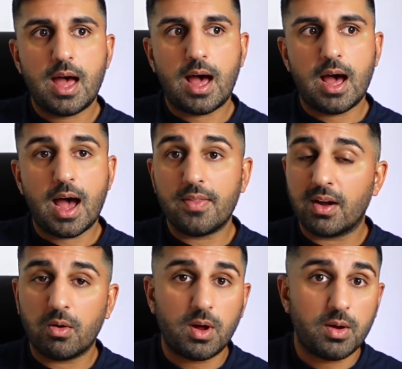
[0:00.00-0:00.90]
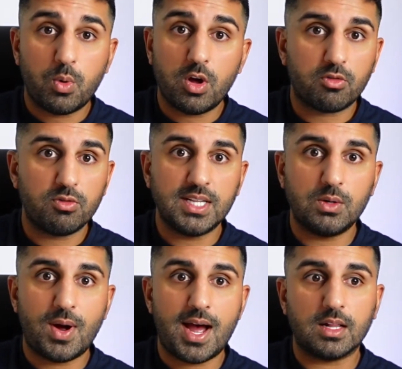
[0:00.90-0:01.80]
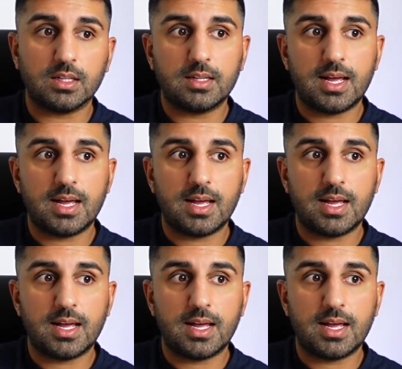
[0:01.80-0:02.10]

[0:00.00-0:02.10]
Uh, and that it worked really well.